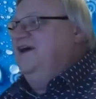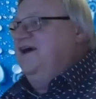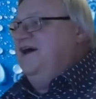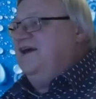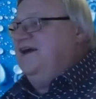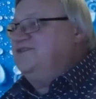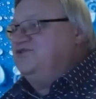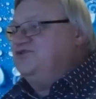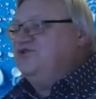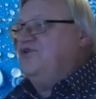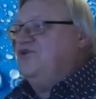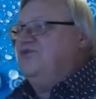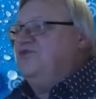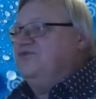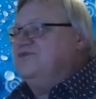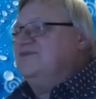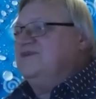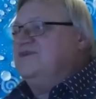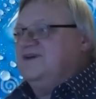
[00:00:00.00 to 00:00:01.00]
And you
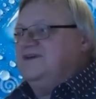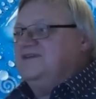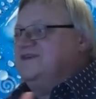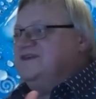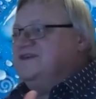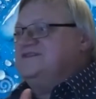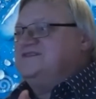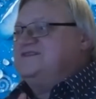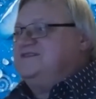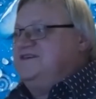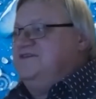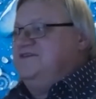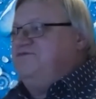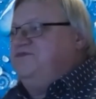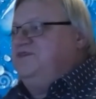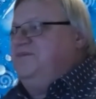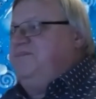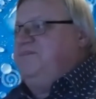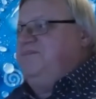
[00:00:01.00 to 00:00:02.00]
know, that's
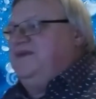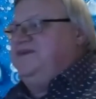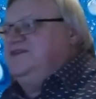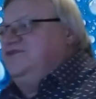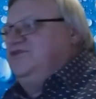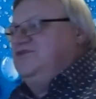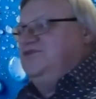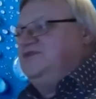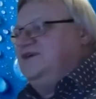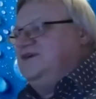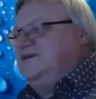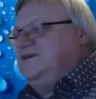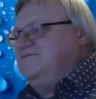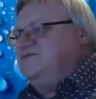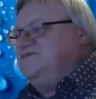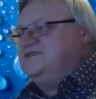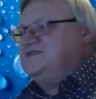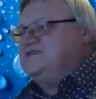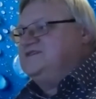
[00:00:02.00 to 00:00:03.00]
depending on the
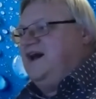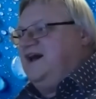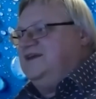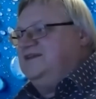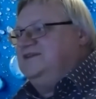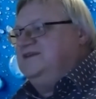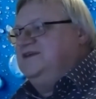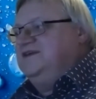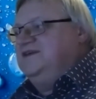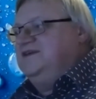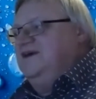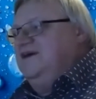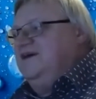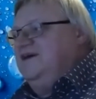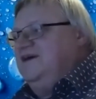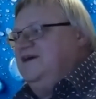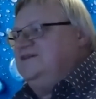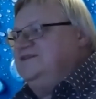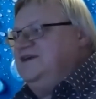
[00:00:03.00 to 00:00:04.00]
design
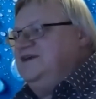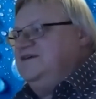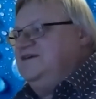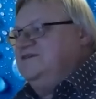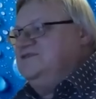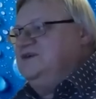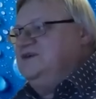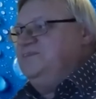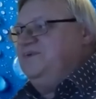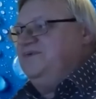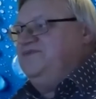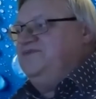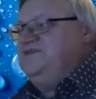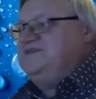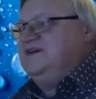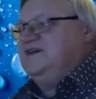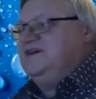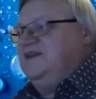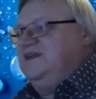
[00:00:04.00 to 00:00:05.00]
and deeper
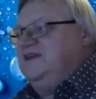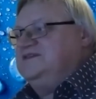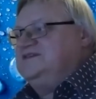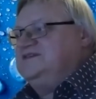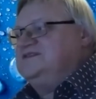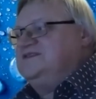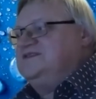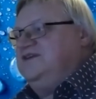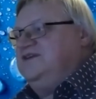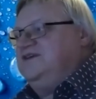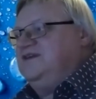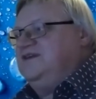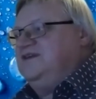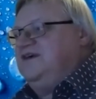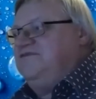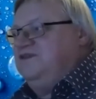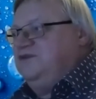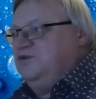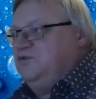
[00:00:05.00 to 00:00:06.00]
physical understanding, I
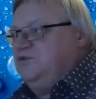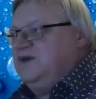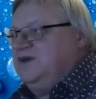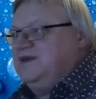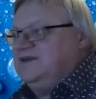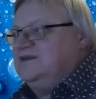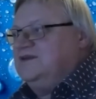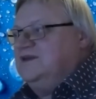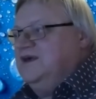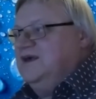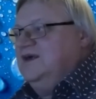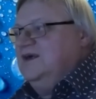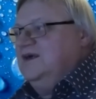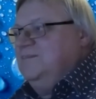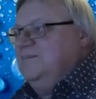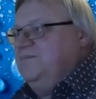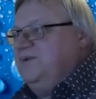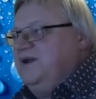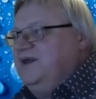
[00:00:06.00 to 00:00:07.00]
think we can
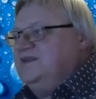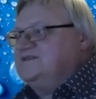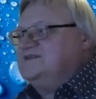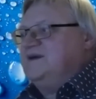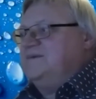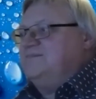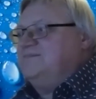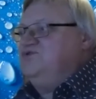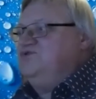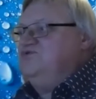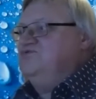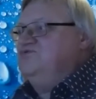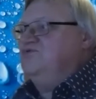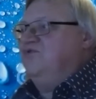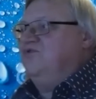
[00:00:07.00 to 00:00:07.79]
bring some new